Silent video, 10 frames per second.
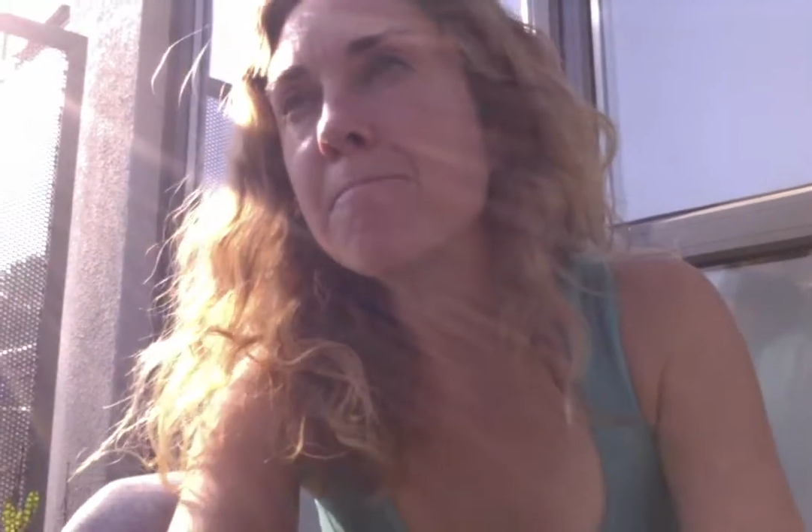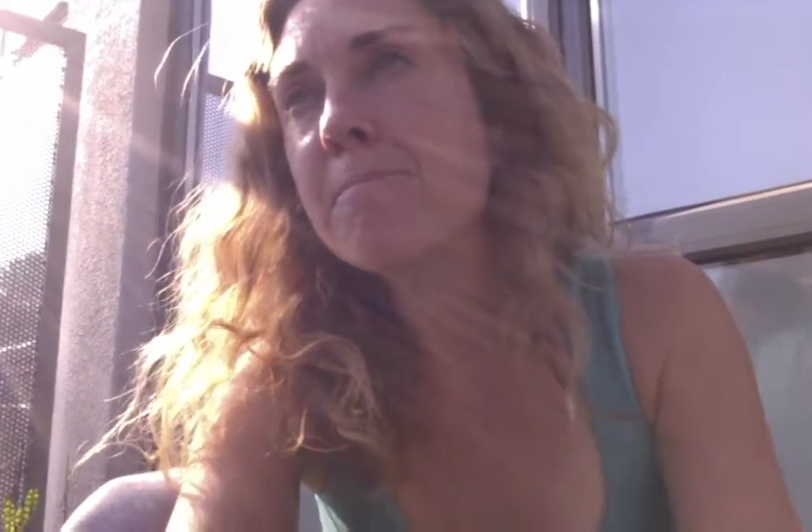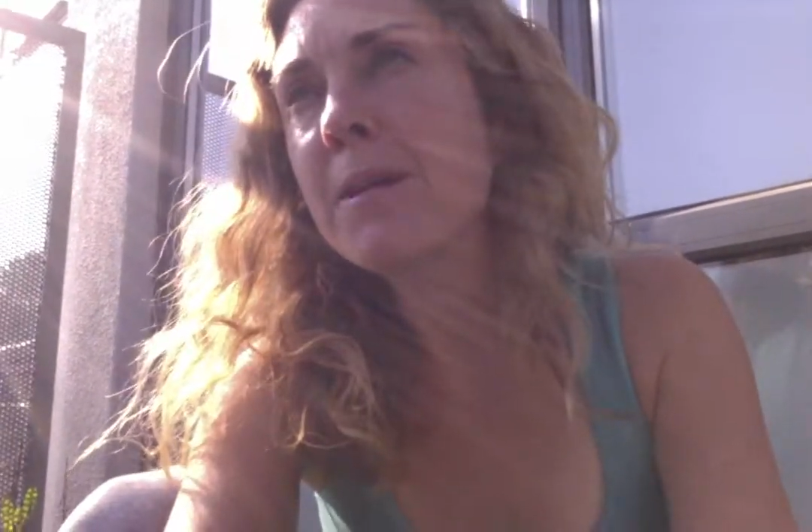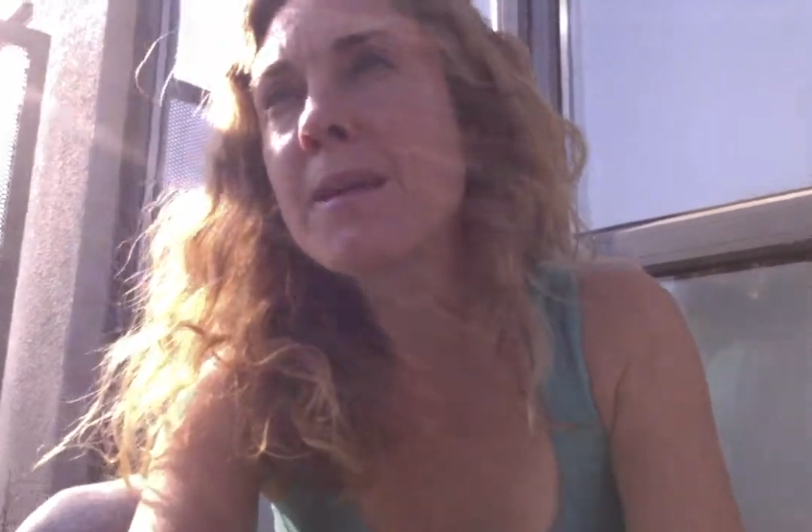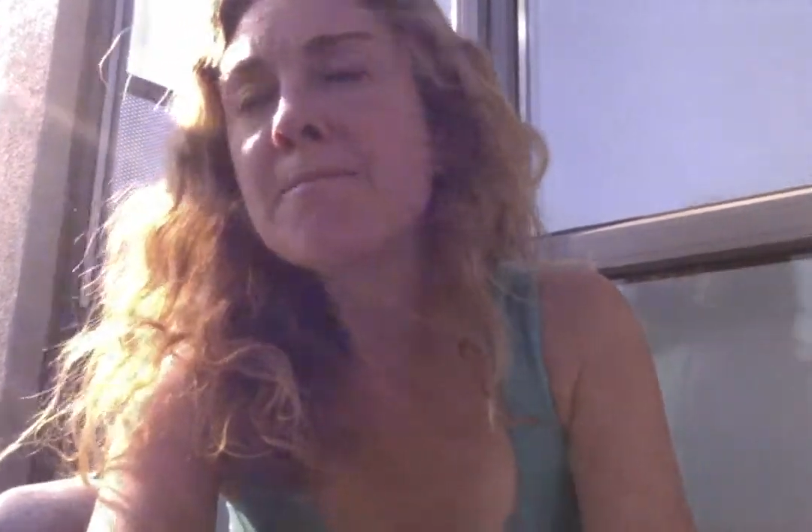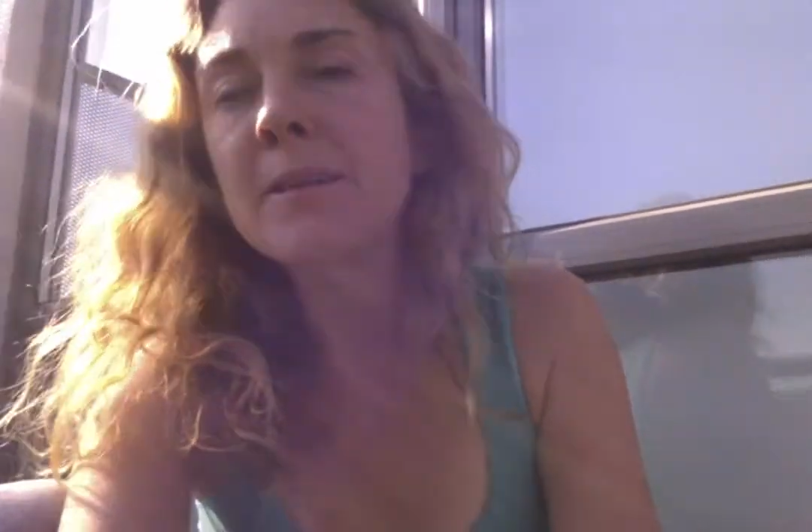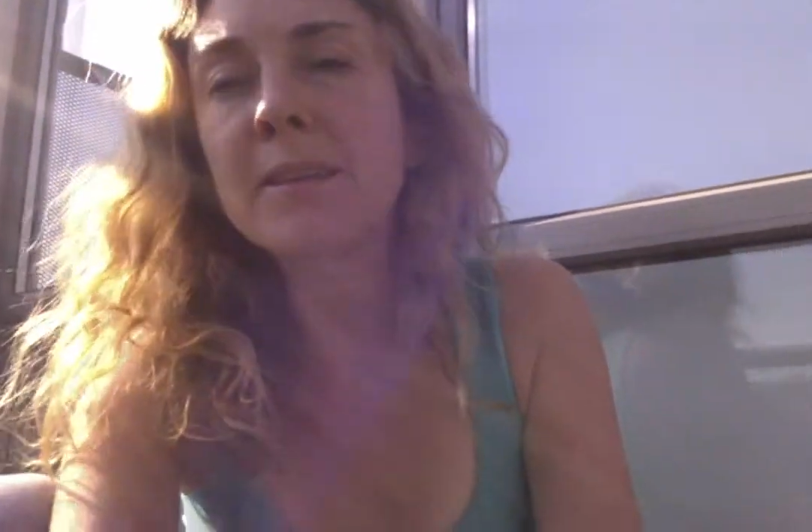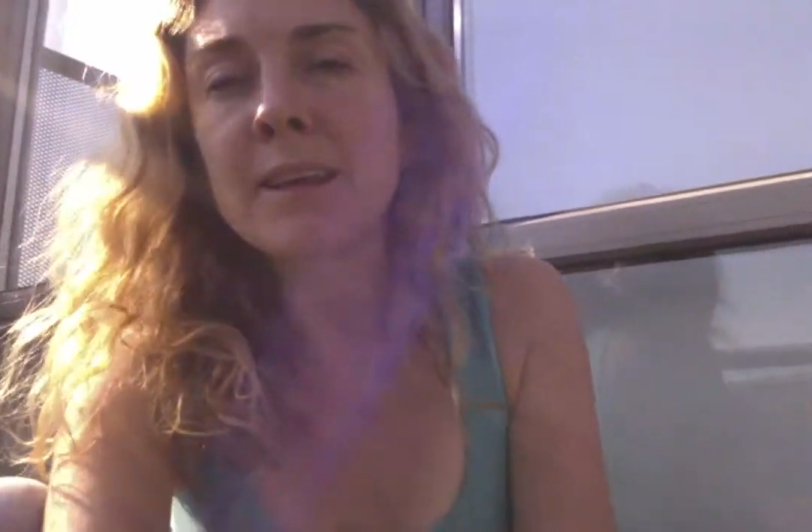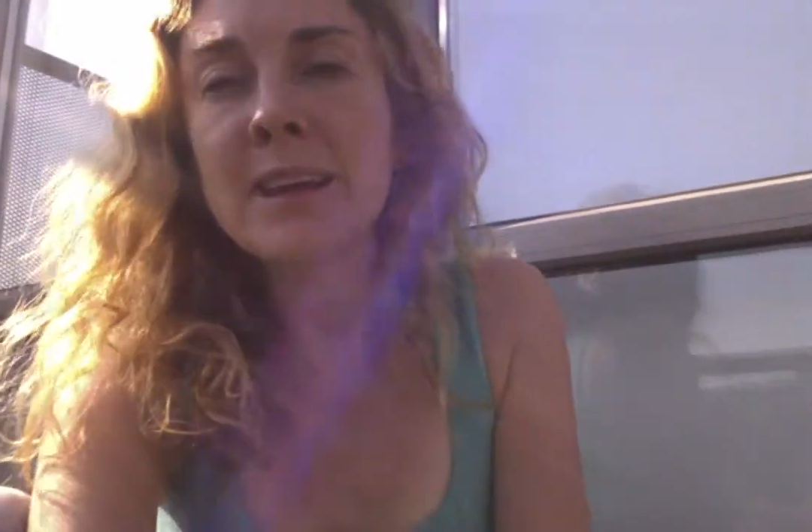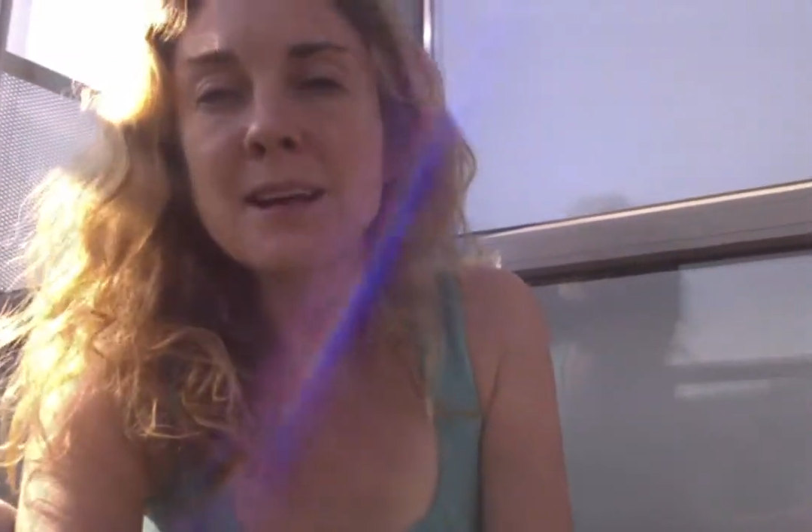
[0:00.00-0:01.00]

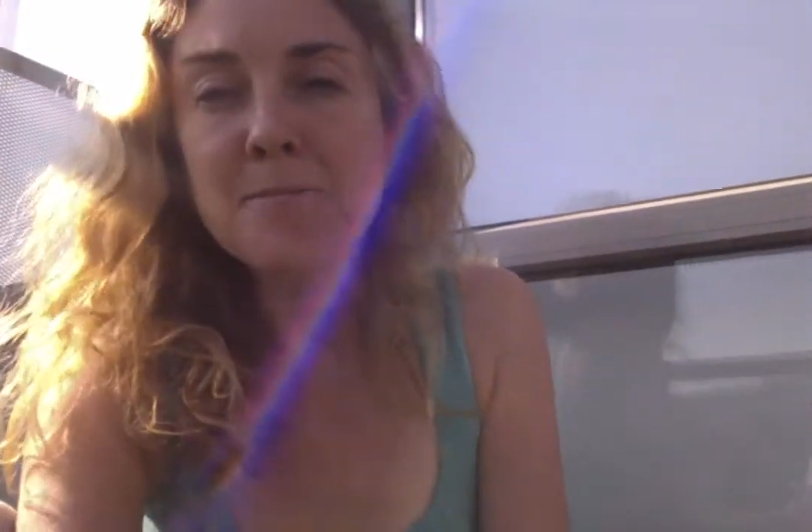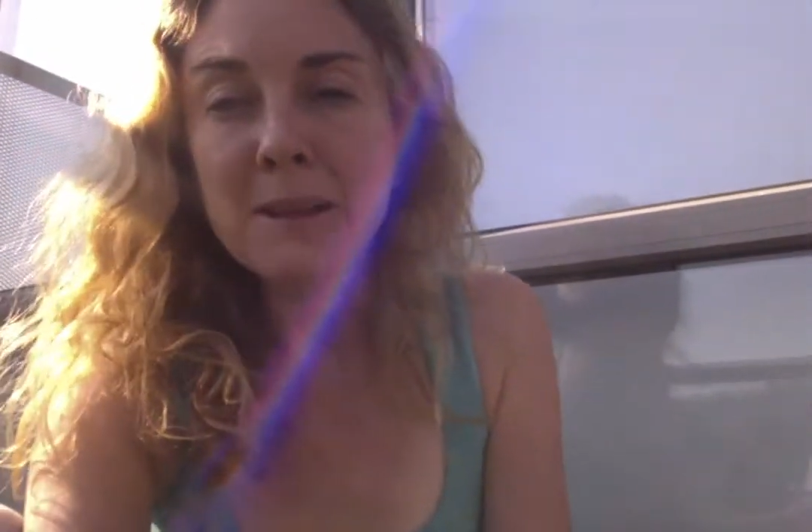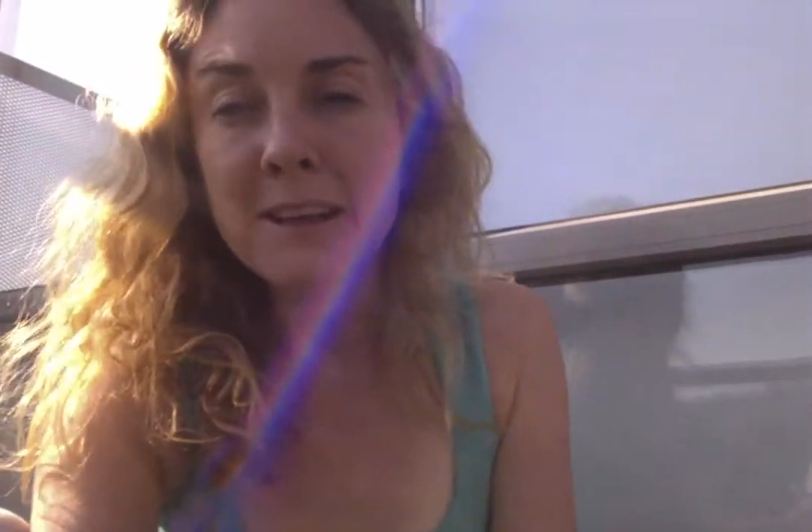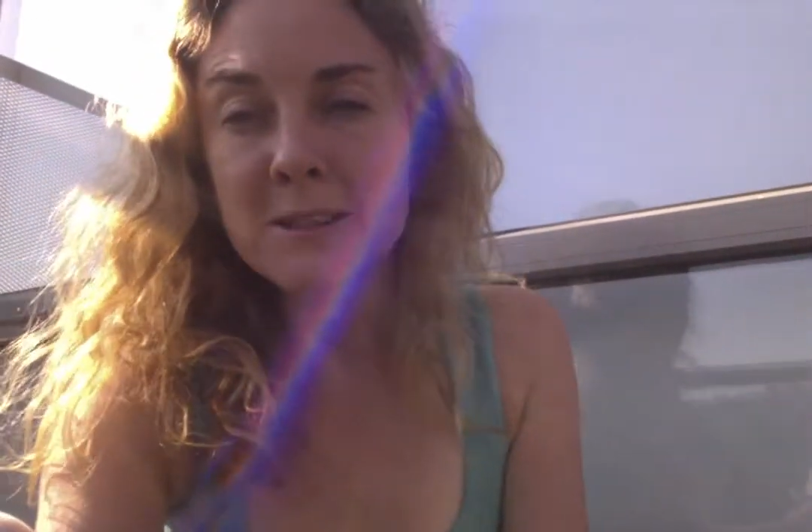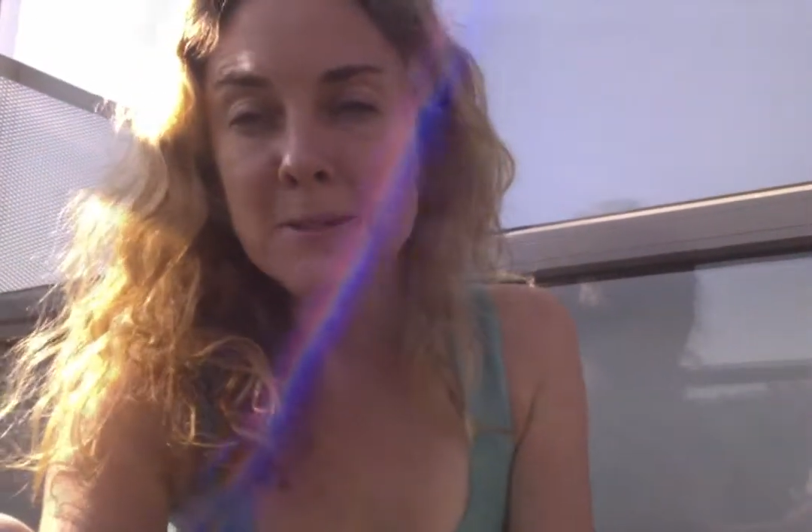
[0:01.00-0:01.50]
people in a place.